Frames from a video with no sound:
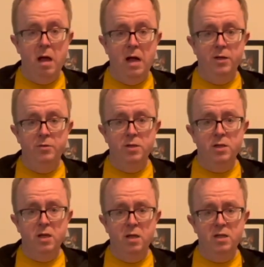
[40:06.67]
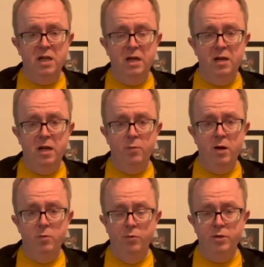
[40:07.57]
and you just steal it in any way
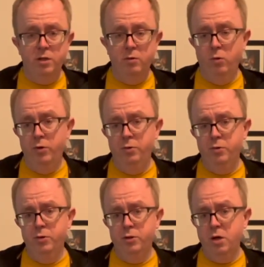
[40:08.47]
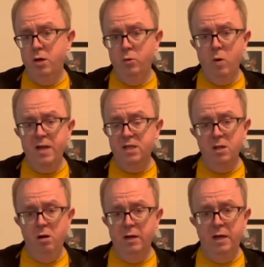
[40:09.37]
you want to, or you can turn away
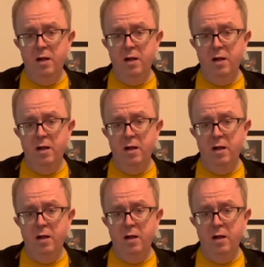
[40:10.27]
slightly.